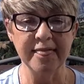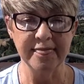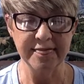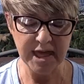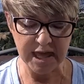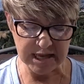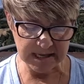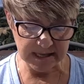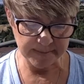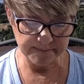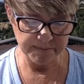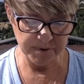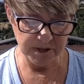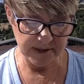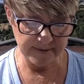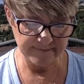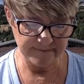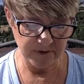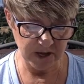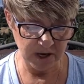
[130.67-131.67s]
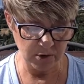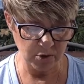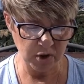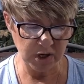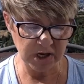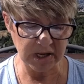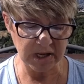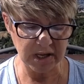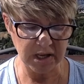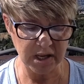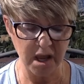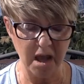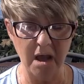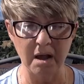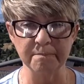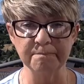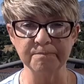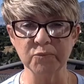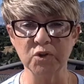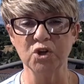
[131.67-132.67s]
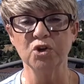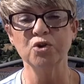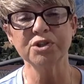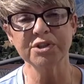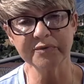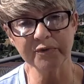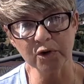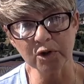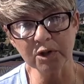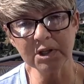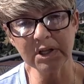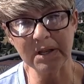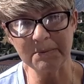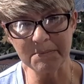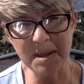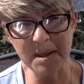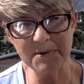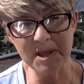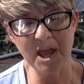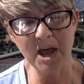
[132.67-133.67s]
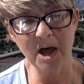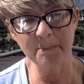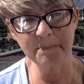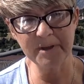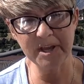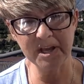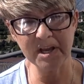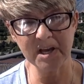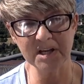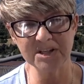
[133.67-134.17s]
they can be very useful in maybe helping